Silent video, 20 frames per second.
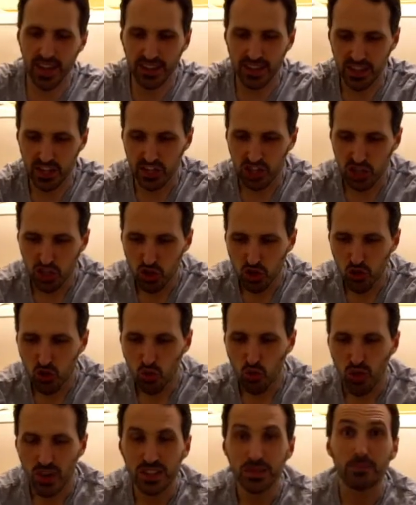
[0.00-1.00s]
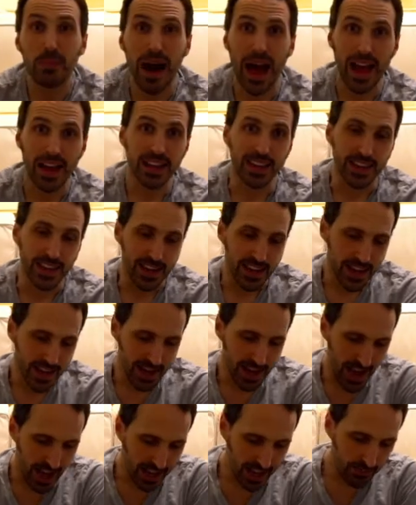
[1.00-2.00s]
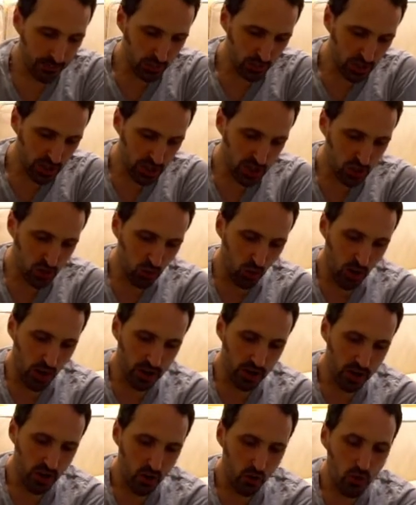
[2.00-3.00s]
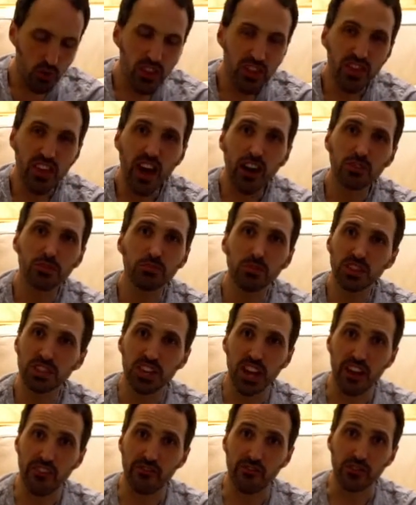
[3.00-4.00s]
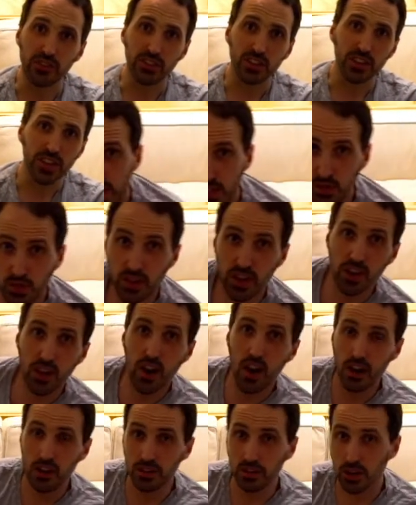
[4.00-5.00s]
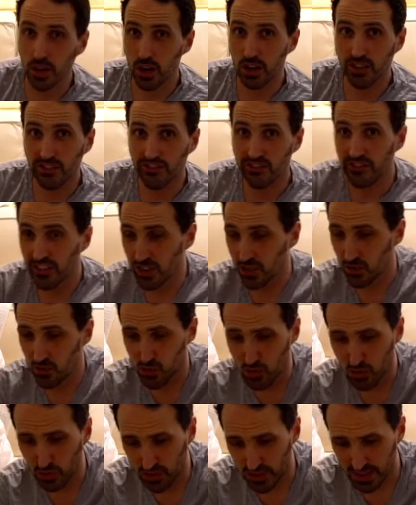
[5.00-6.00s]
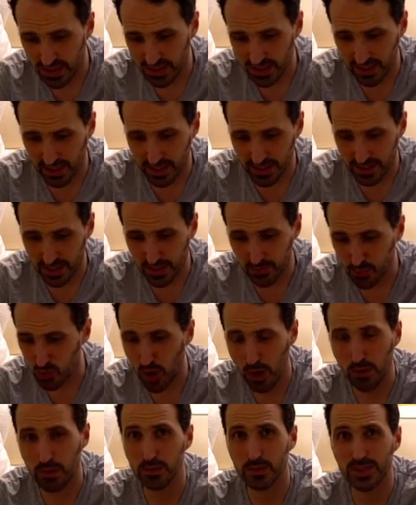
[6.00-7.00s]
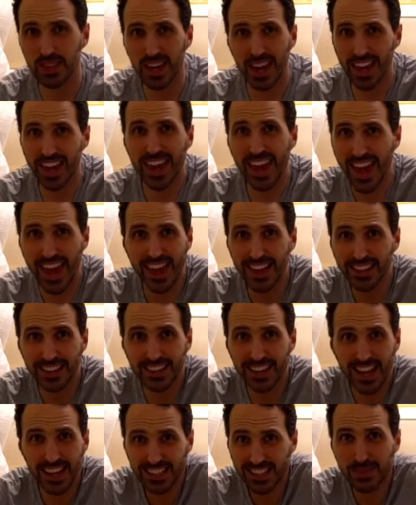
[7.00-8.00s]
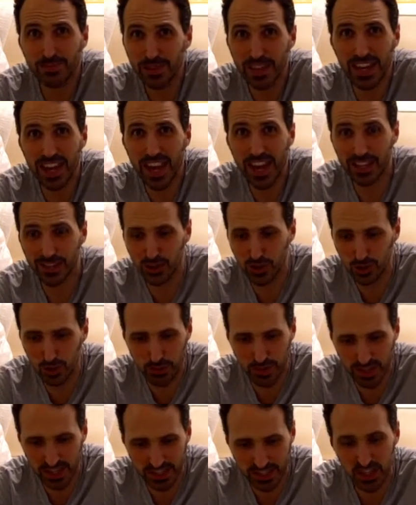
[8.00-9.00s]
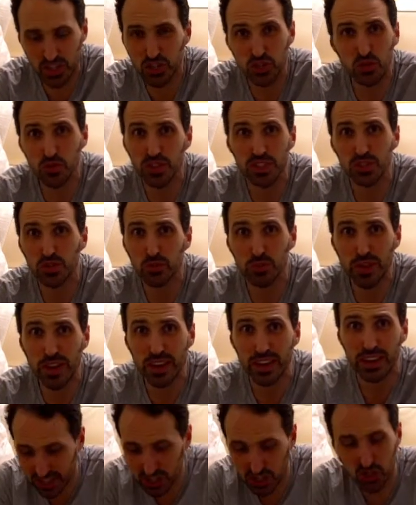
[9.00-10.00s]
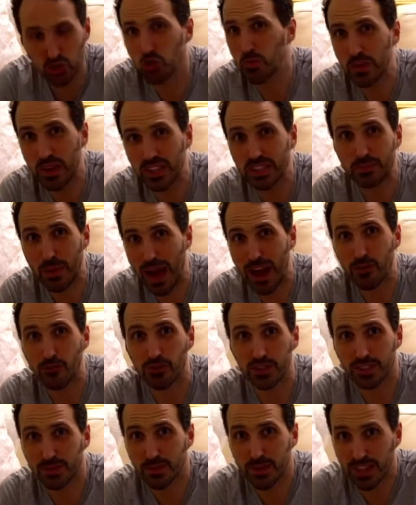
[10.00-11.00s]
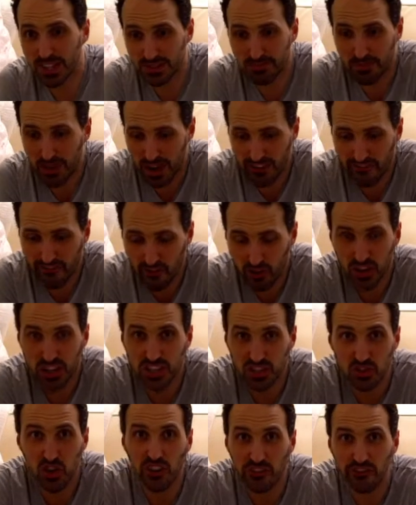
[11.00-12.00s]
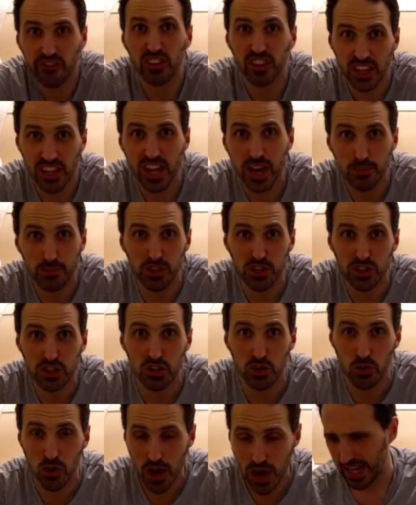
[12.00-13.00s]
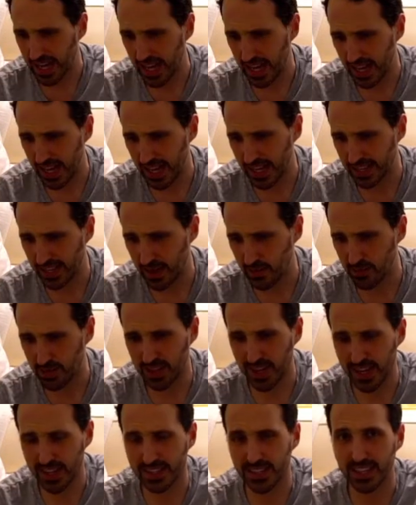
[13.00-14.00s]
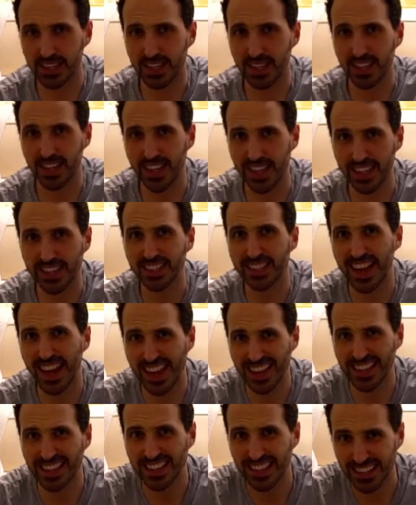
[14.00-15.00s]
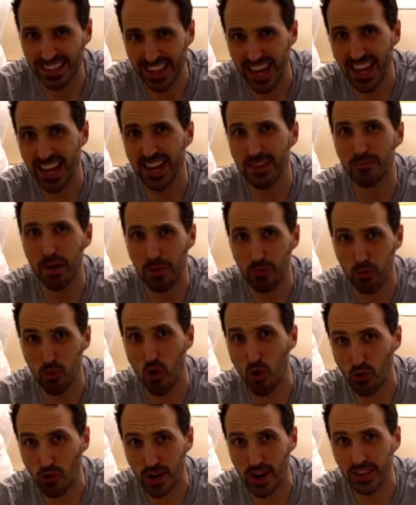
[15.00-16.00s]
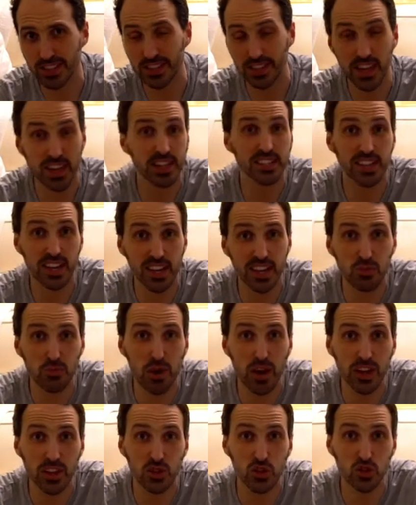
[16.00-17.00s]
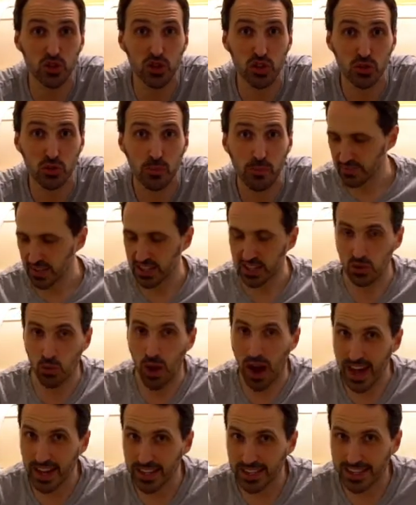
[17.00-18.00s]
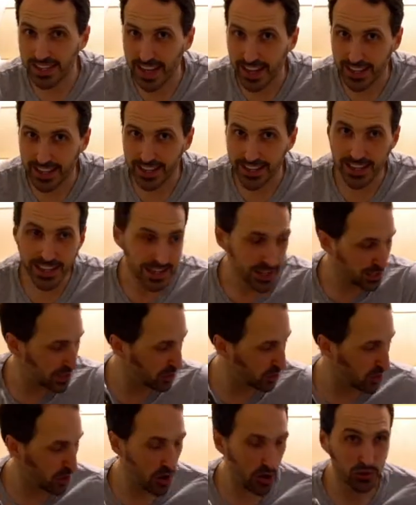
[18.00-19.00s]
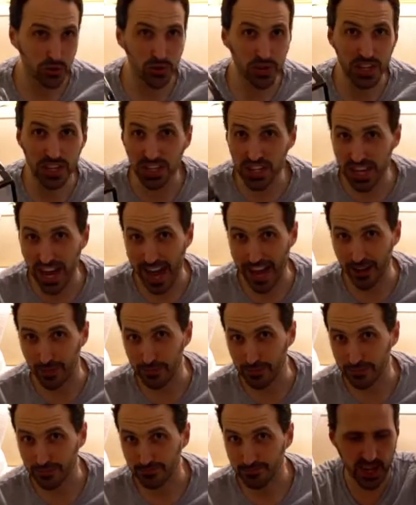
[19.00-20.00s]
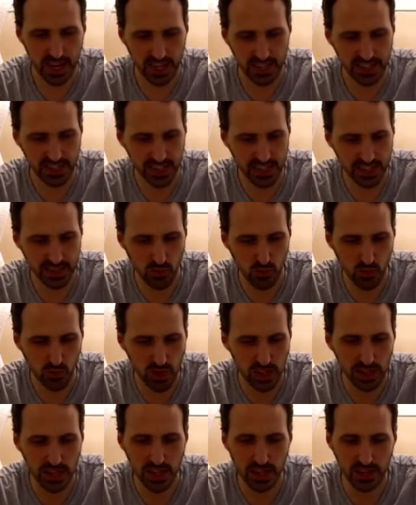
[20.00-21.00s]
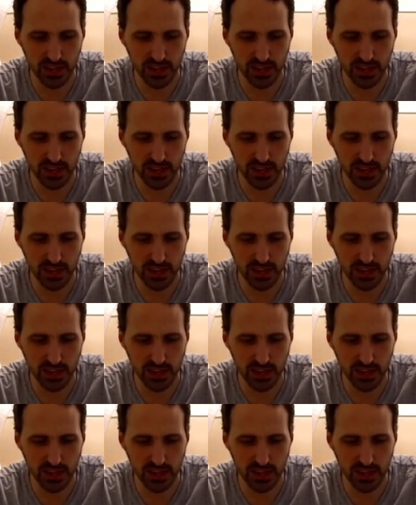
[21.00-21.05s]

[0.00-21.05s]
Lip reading: the shoe was baggy. I can put the shoe on without much effort. So there are a lot of routes and problems that I simply can't do because the shoe is too big. The shoe bends backwards because my foot is not filling up the shoe. And I realized that it is kind of delaying my progress, and I decided to buy a new shoe. So I decided to go to the Shadow. And it's a really